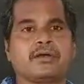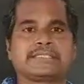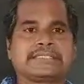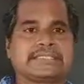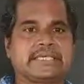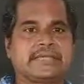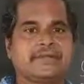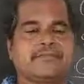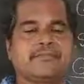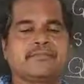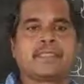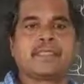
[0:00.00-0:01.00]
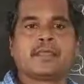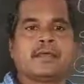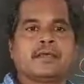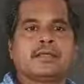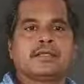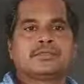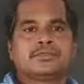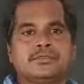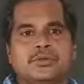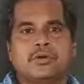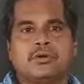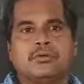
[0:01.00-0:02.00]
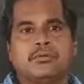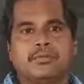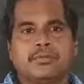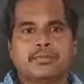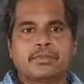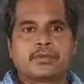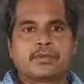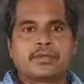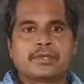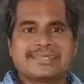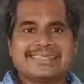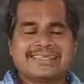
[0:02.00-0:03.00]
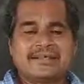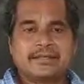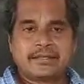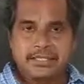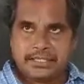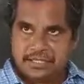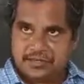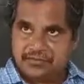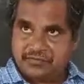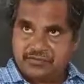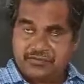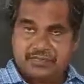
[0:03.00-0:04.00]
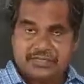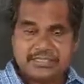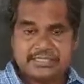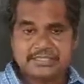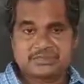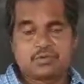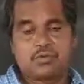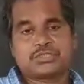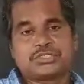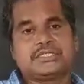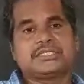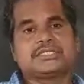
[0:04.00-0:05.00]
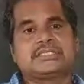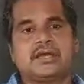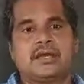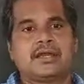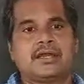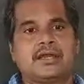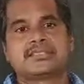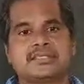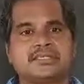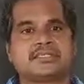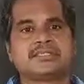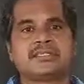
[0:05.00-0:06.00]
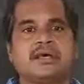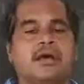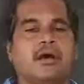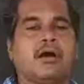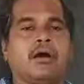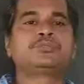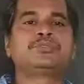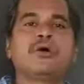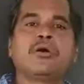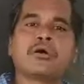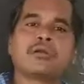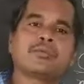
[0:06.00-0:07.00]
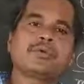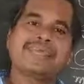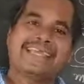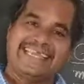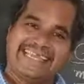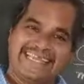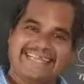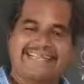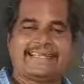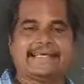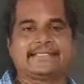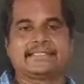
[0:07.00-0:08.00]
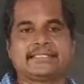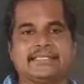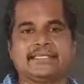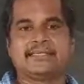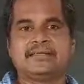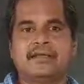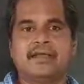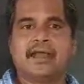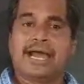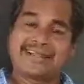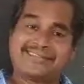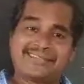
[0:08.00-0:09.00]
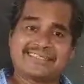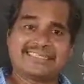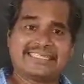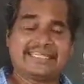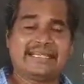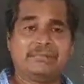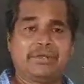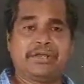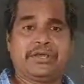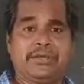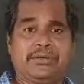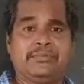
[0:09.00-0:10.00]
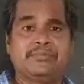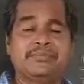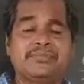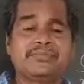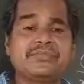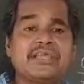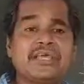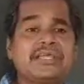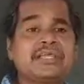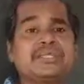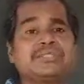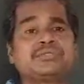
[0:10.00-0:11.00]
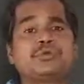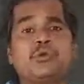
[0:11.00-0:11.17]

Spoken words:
sun. So if these oceans and seas absorbed heat energy, at the same time there is